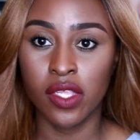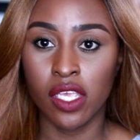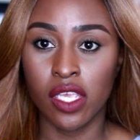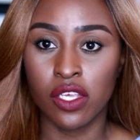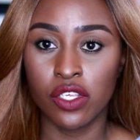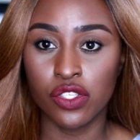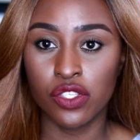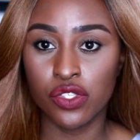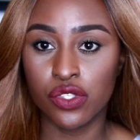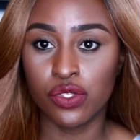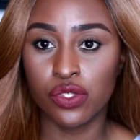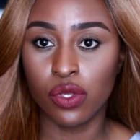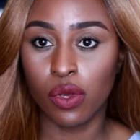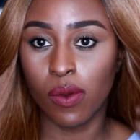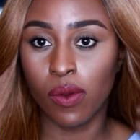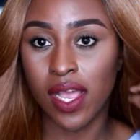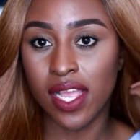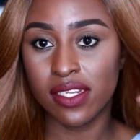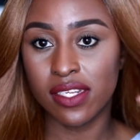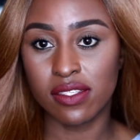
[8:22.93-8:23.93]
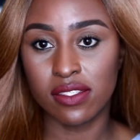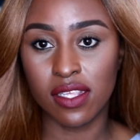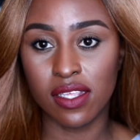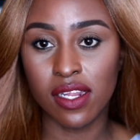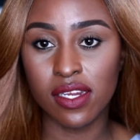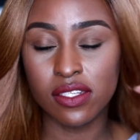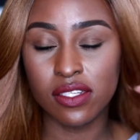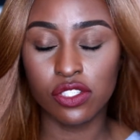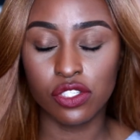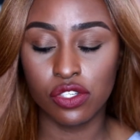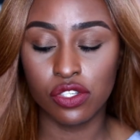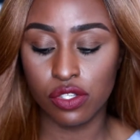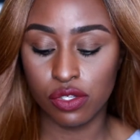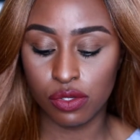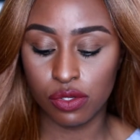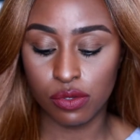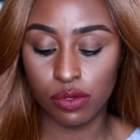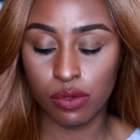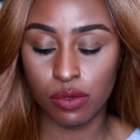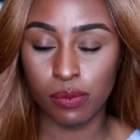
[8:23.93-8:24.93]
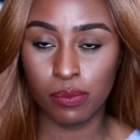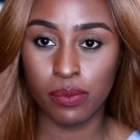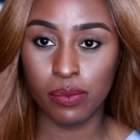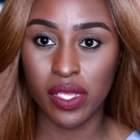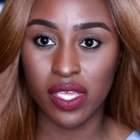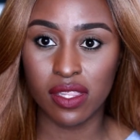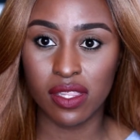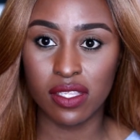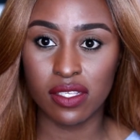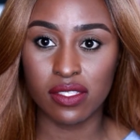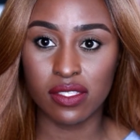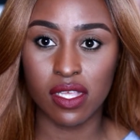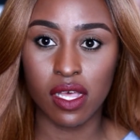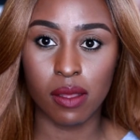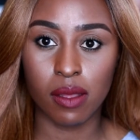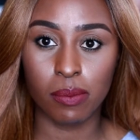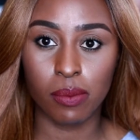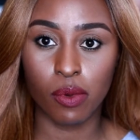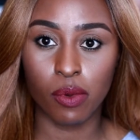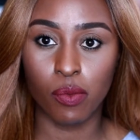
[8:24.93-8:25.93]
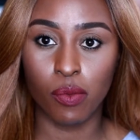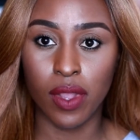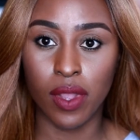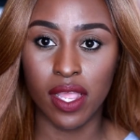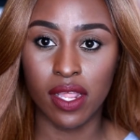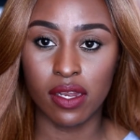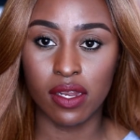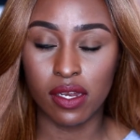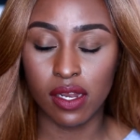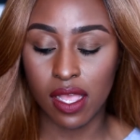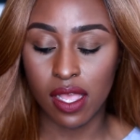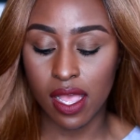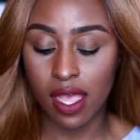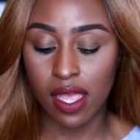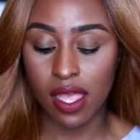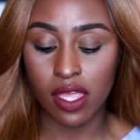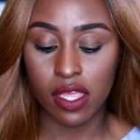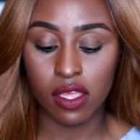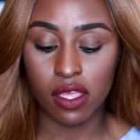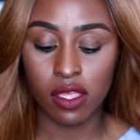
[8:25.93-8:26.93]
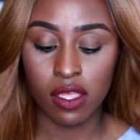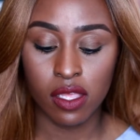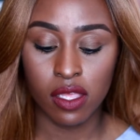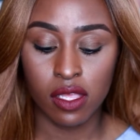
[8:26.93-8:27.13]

so I decided to pick this up when I